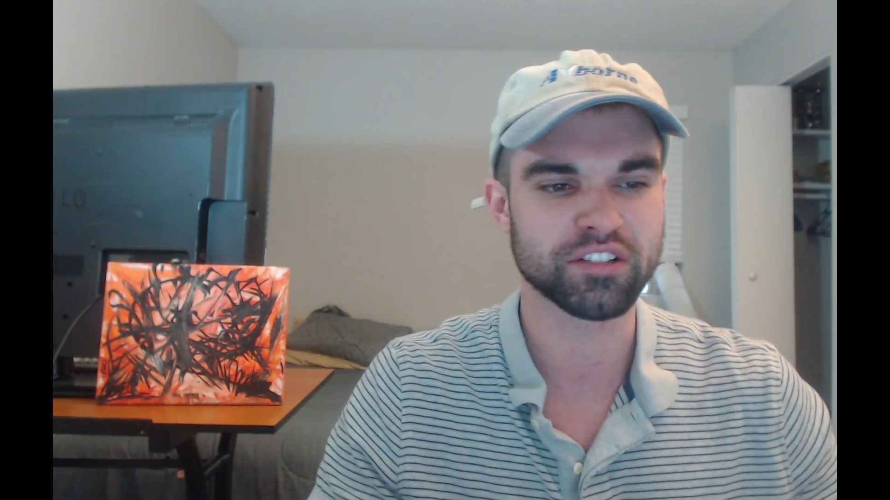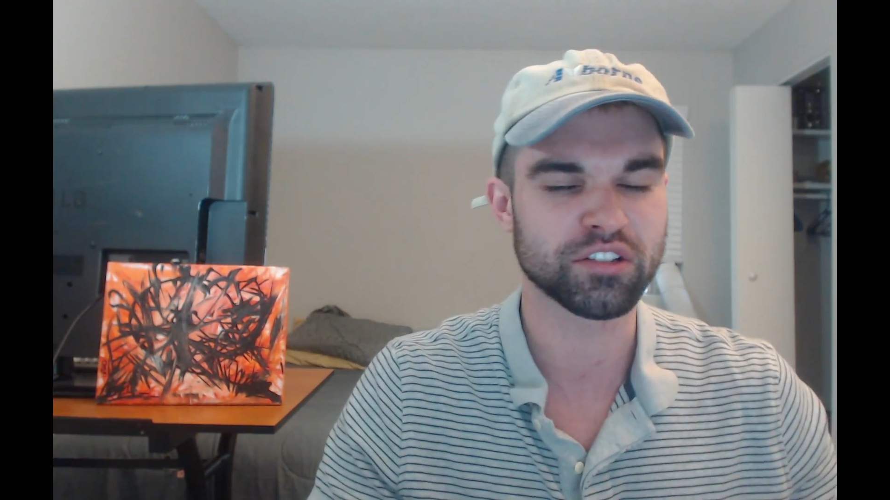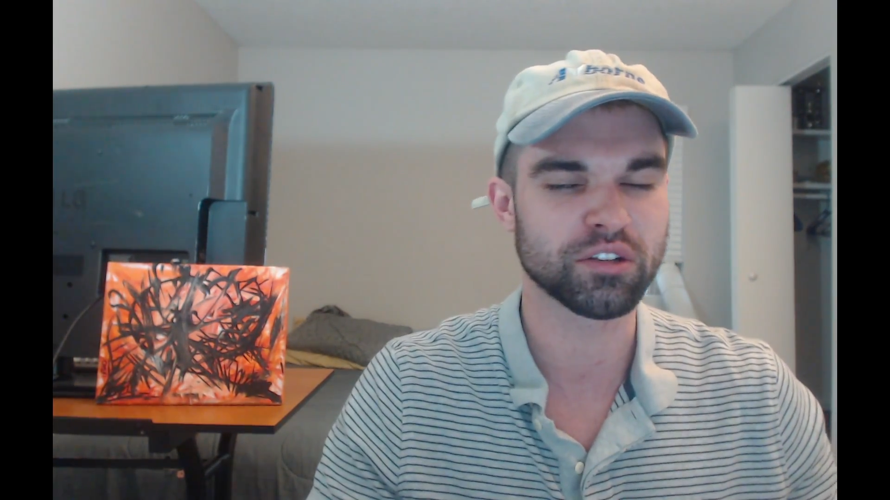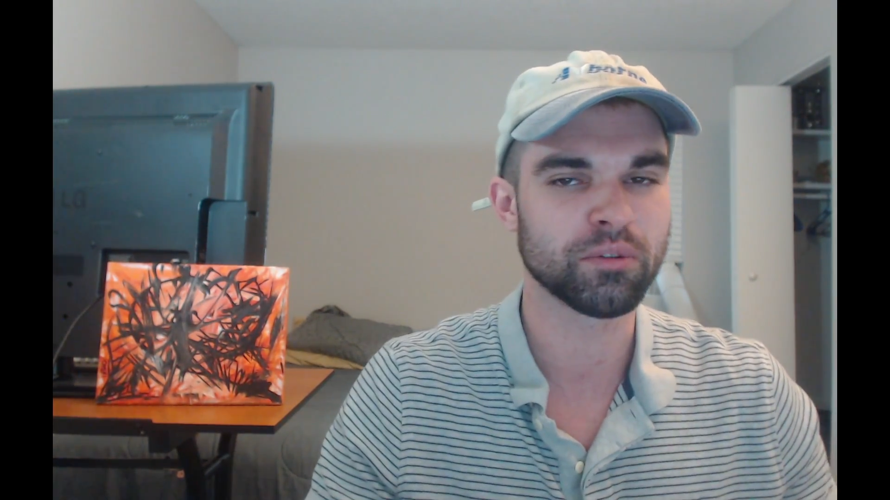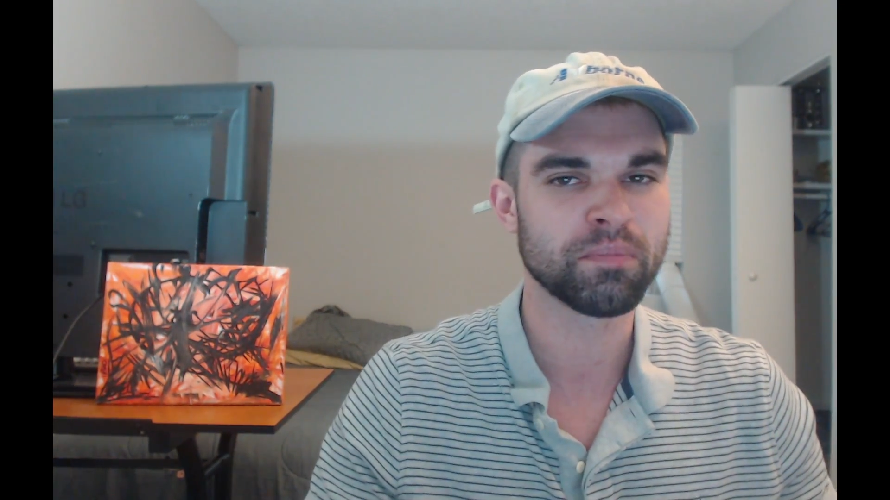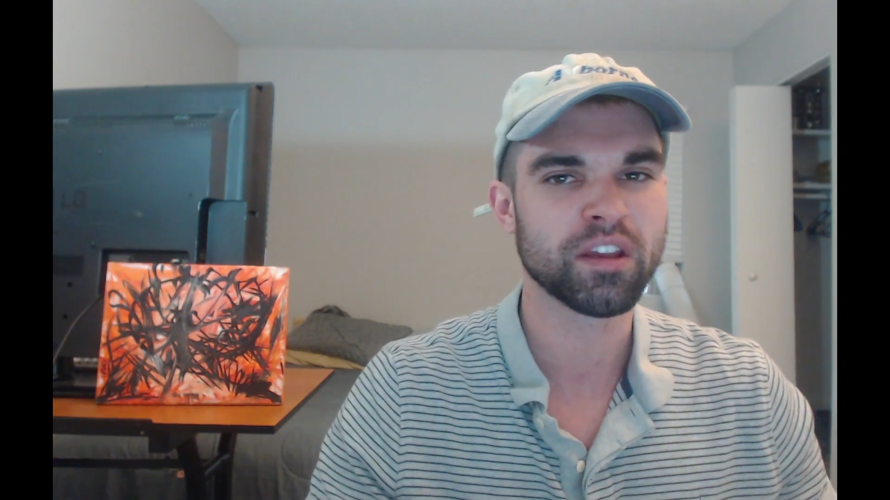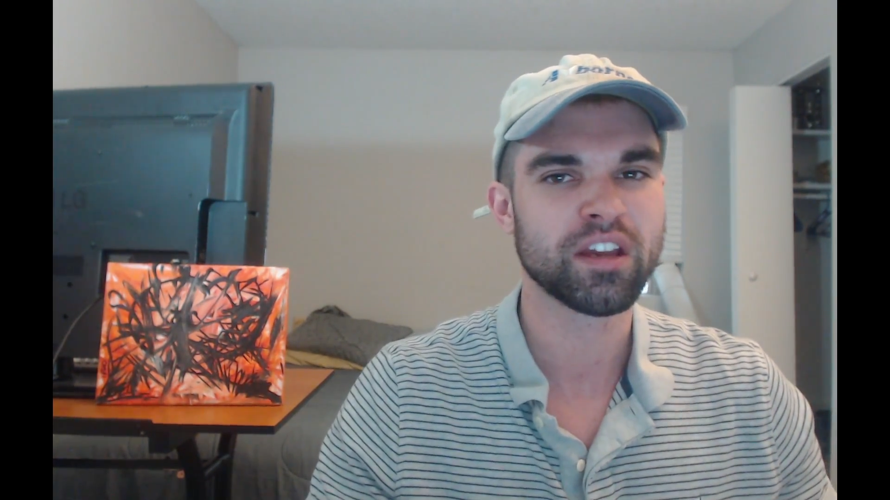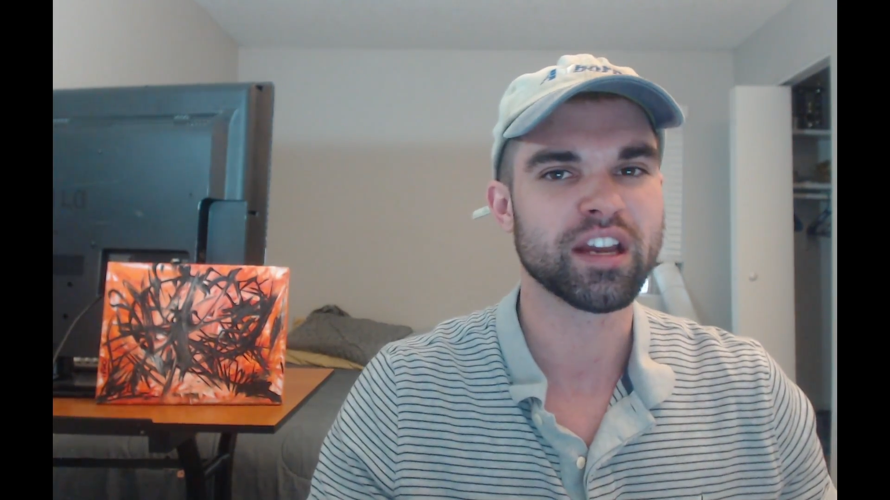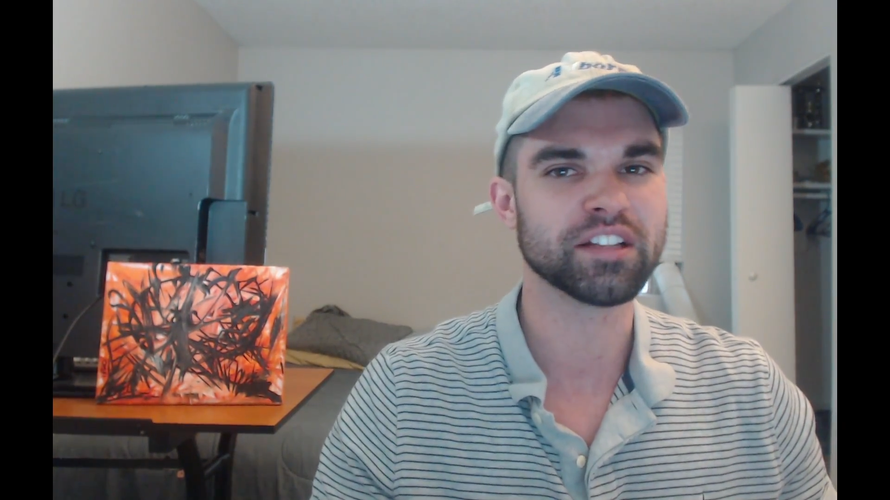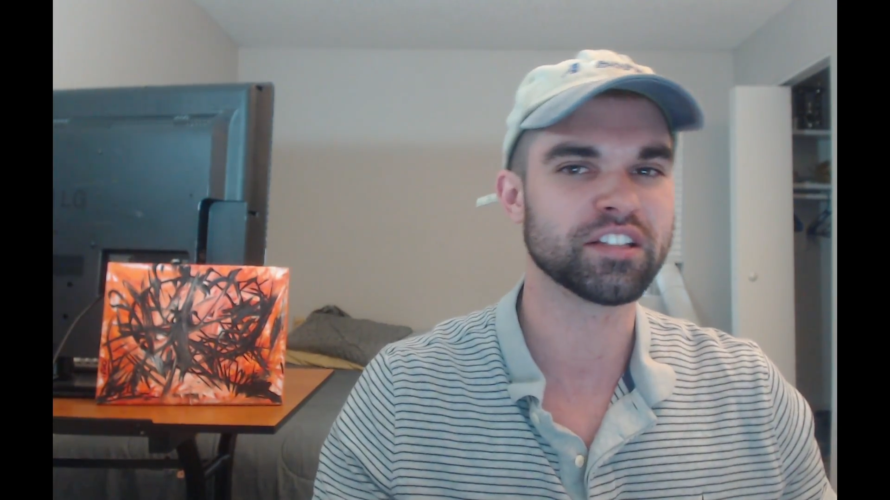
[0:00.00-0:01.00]
So
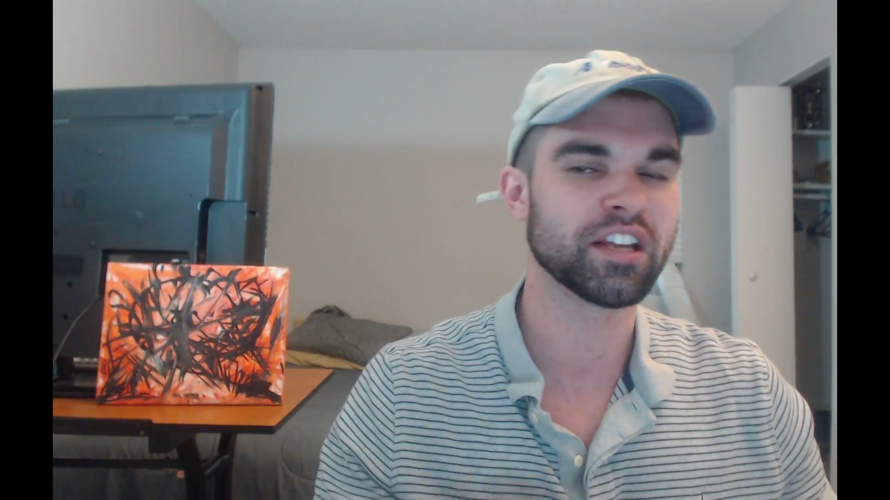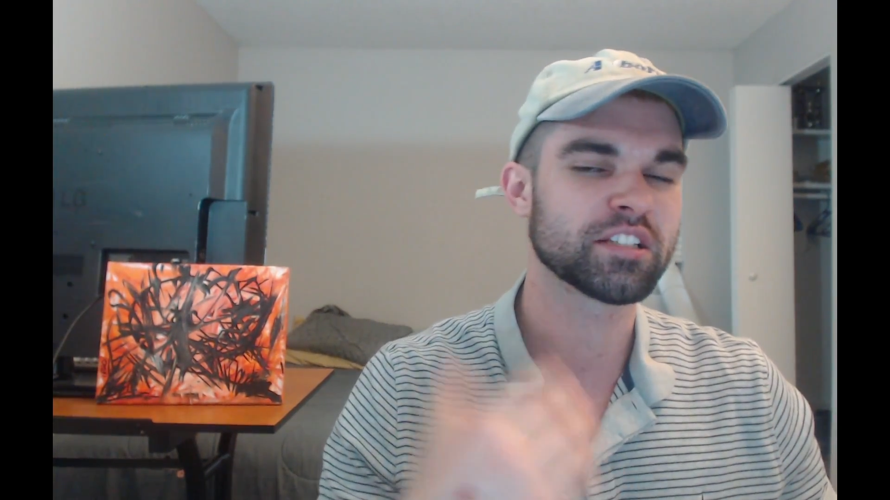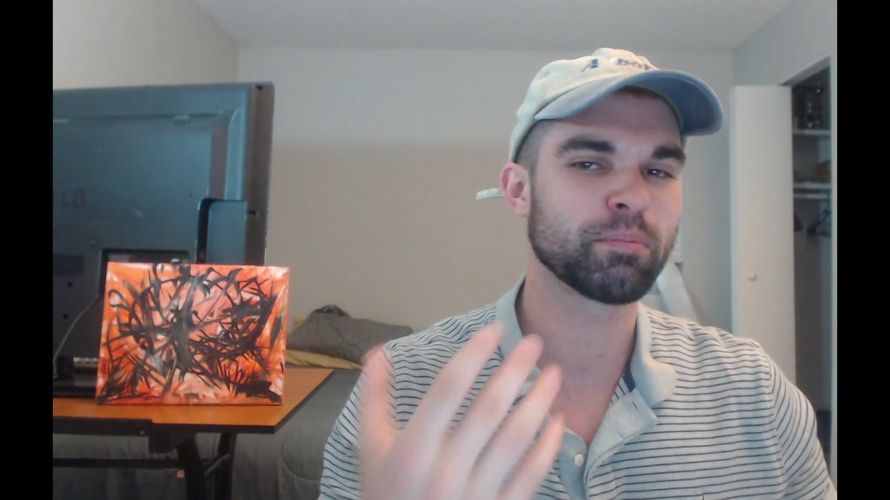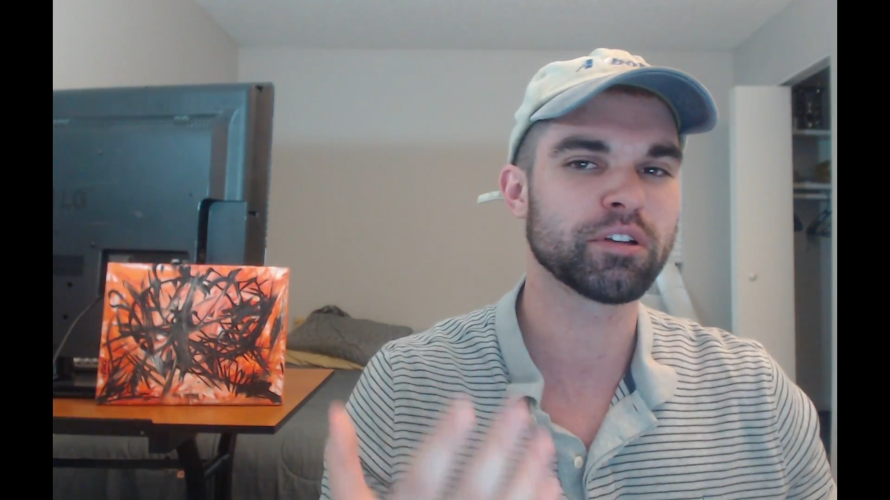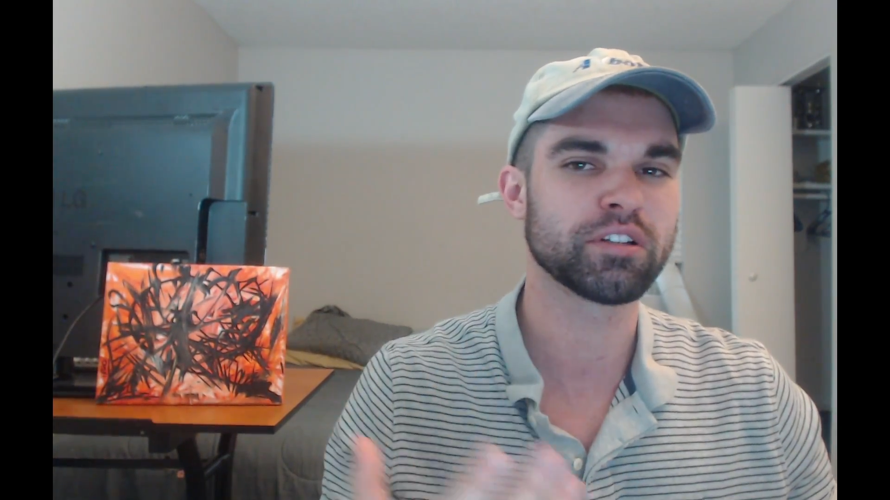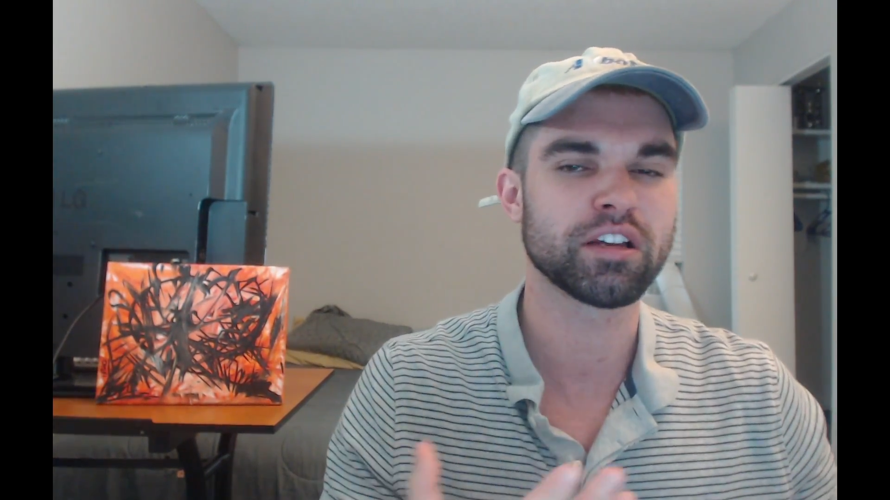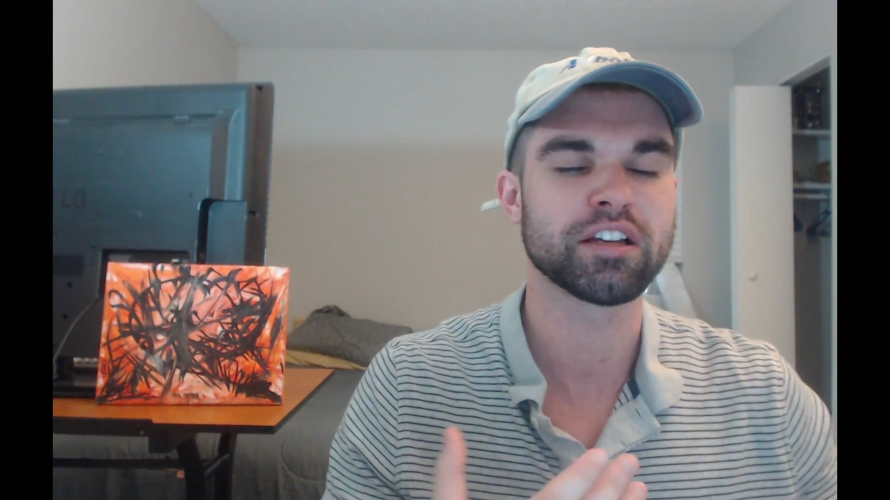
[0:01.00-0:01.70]
it's an exploit